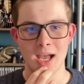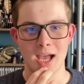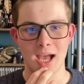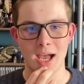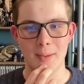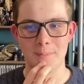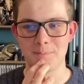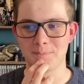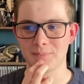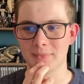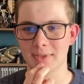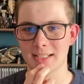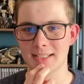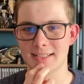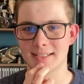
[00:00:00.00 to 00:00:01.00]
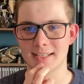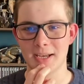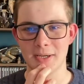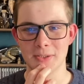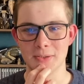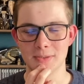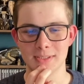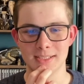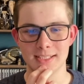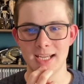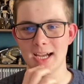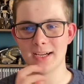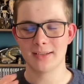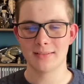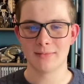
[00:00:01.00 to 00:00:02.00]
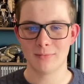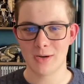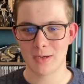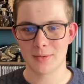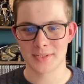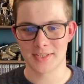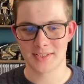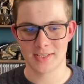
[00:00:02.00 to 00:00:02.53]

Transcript: Um, so yeah, where was I?